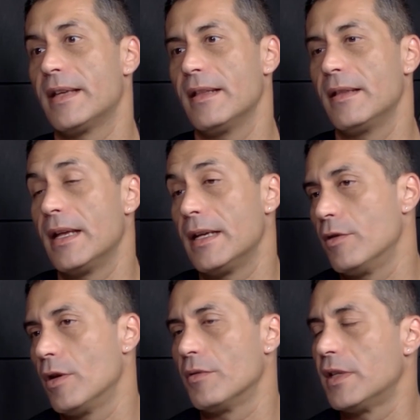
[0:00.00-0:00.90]
can
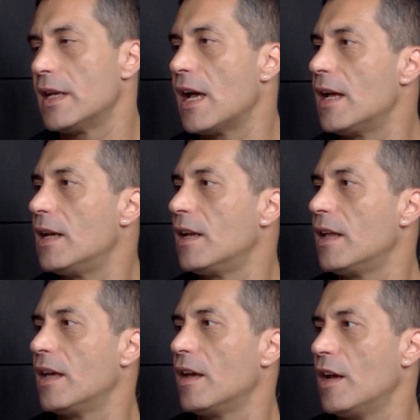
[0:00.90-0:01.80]
deny
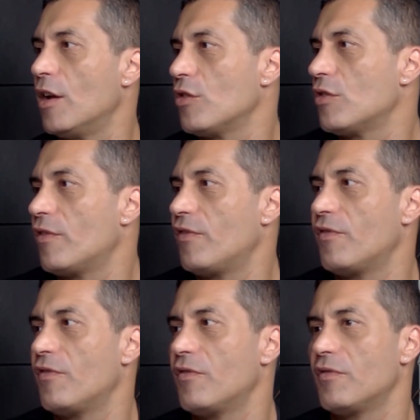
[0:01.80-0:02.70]
a lot of
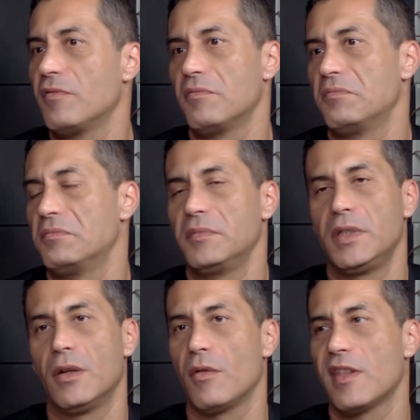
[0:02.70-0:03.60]

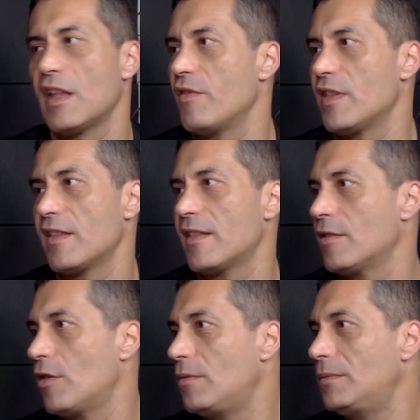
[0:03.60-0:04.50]
services
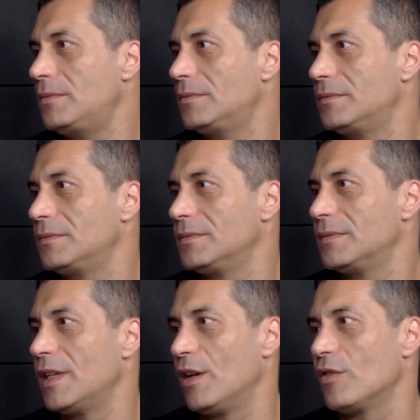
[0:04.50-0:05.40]
at home. A lot